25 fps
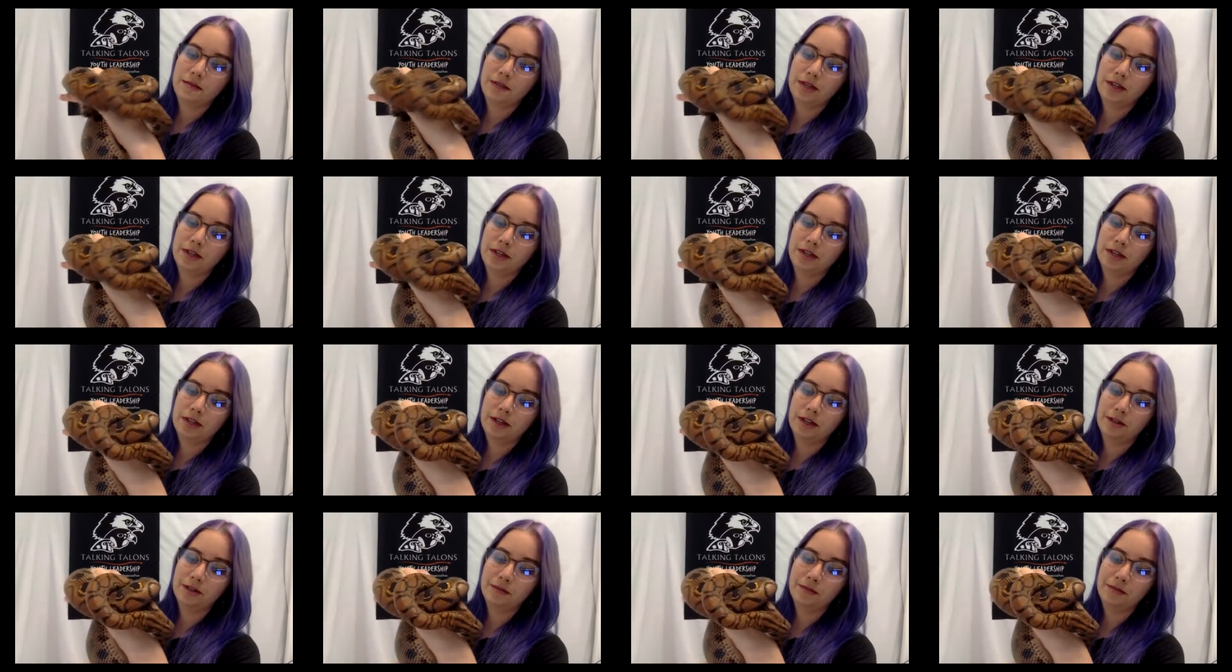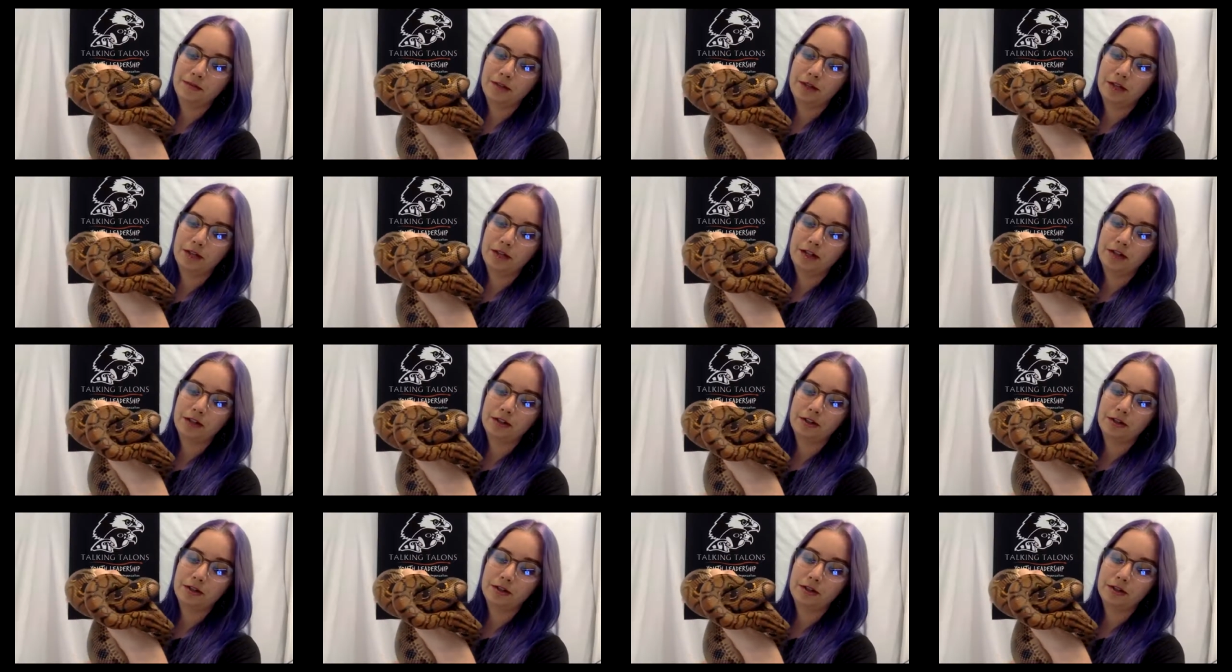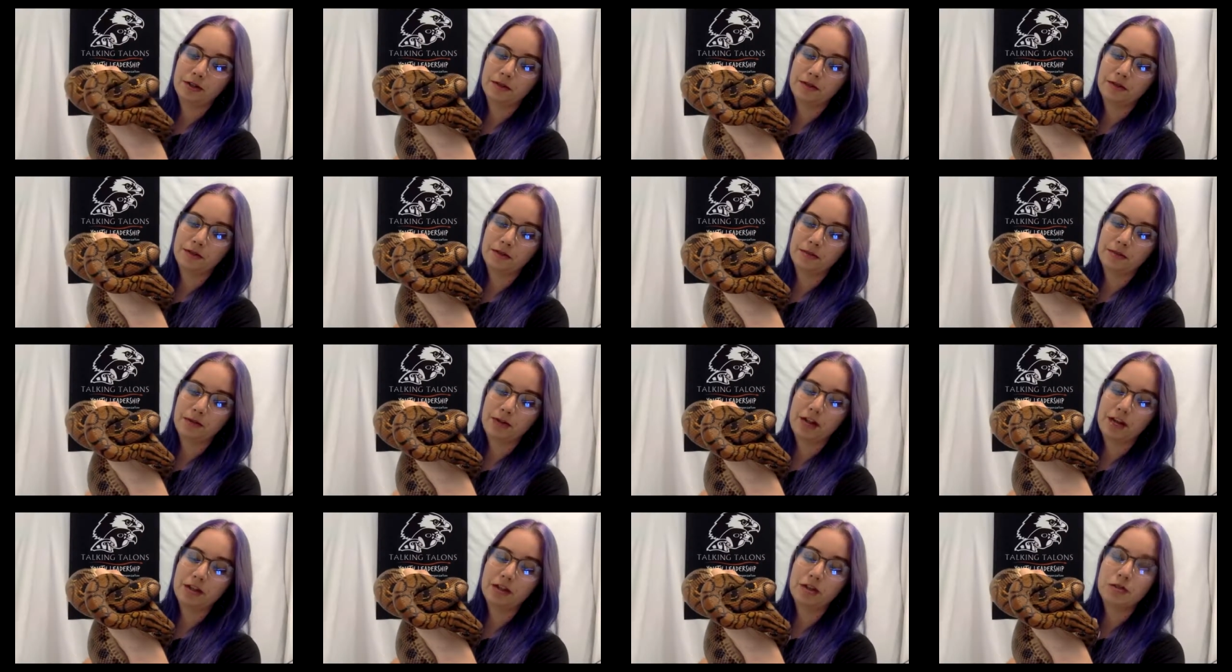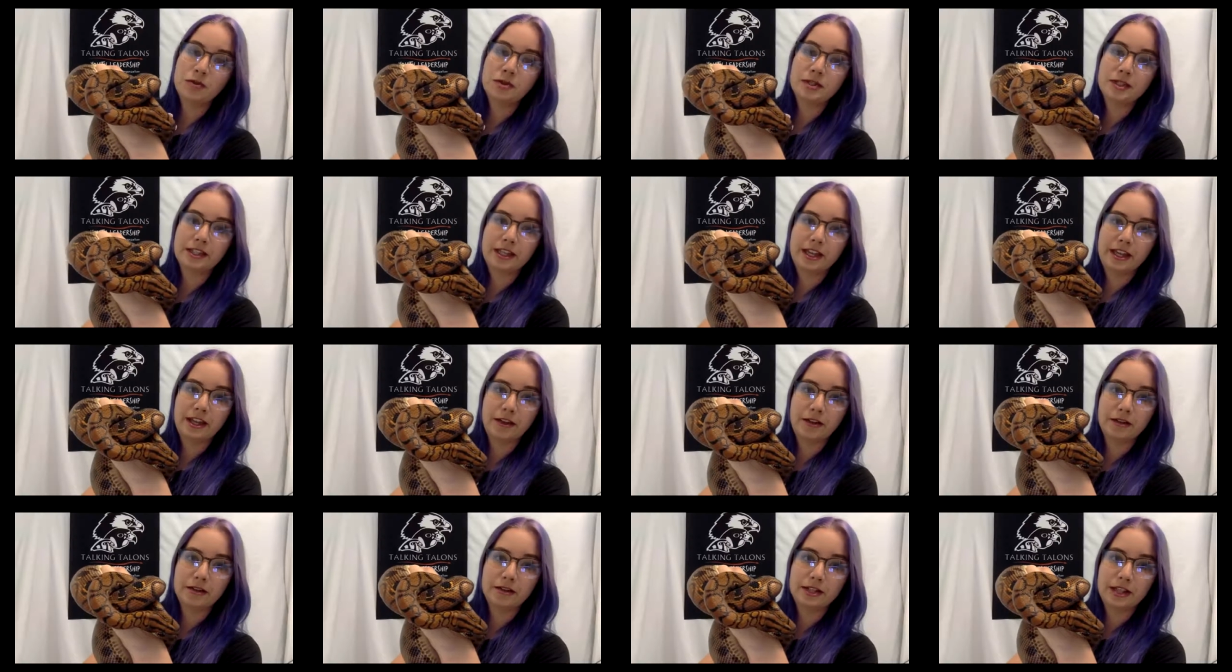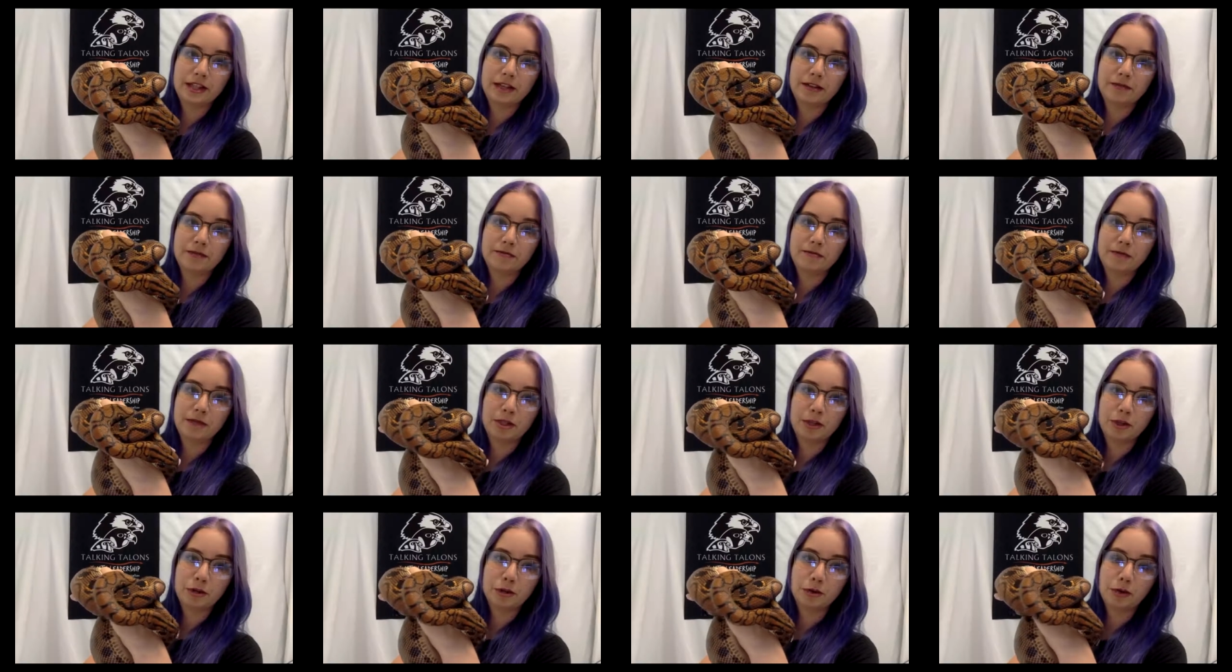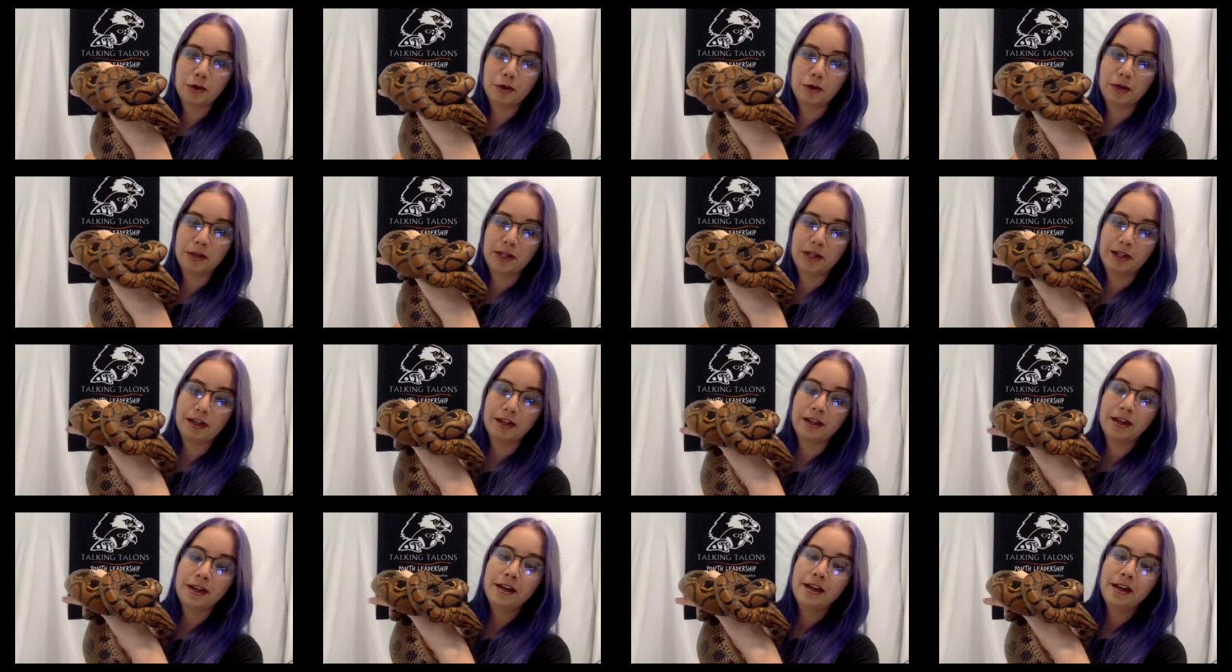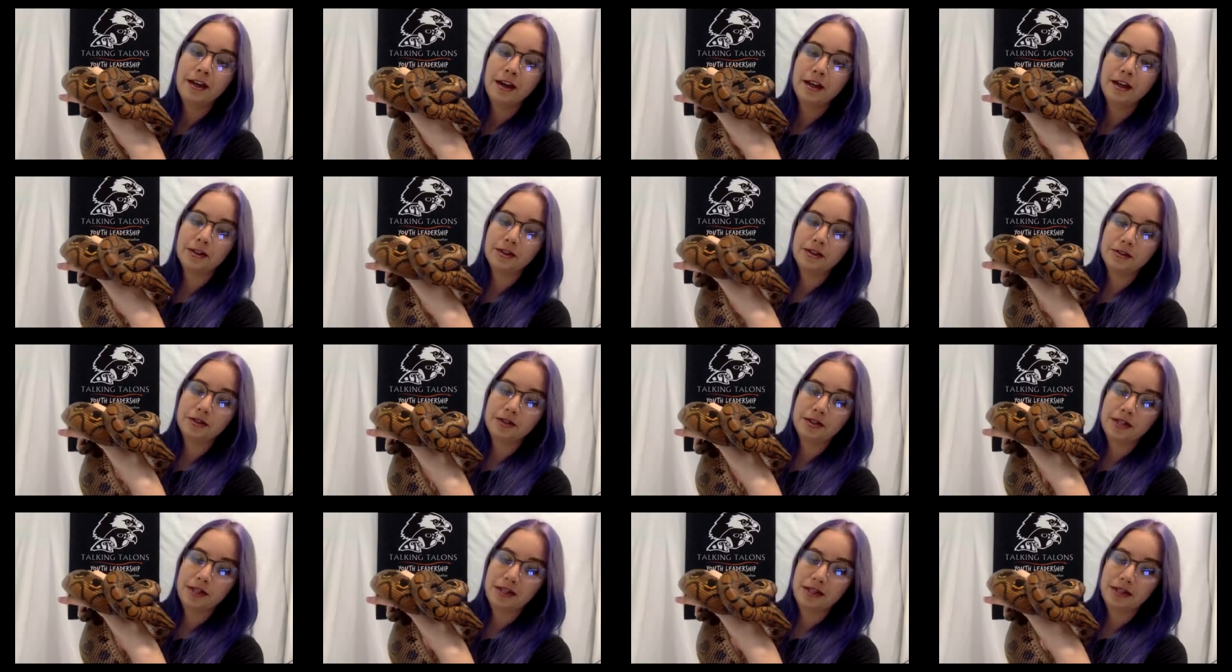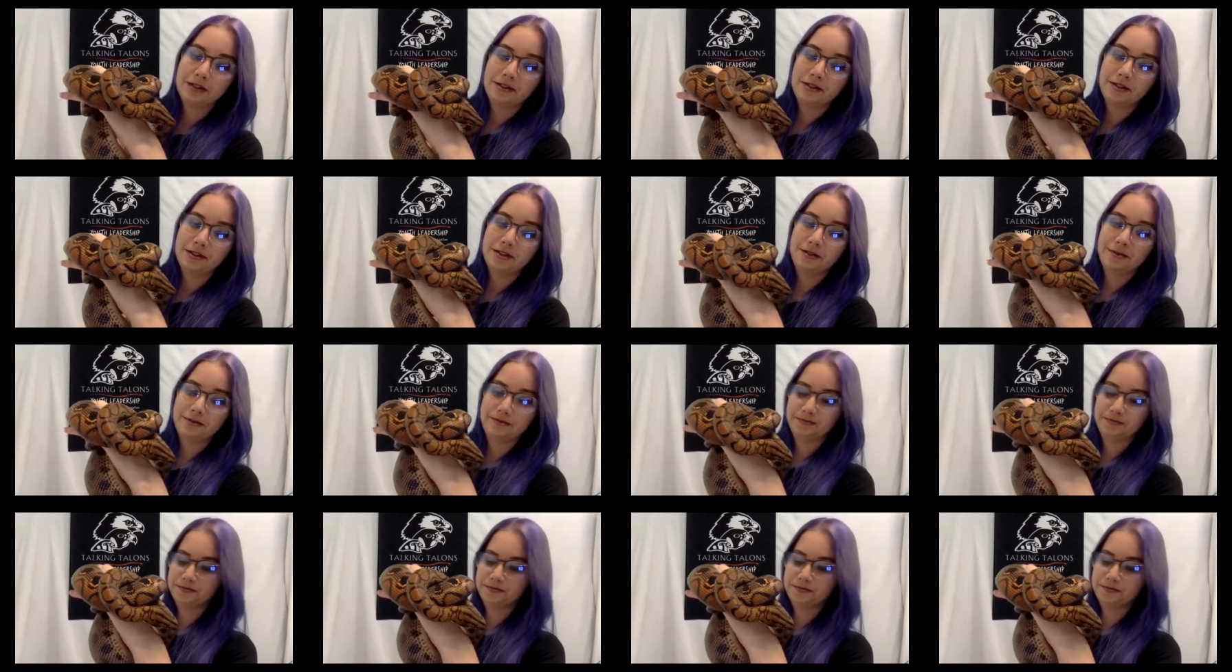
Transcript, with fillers: the, the under the brand new scales that have been growing underneath.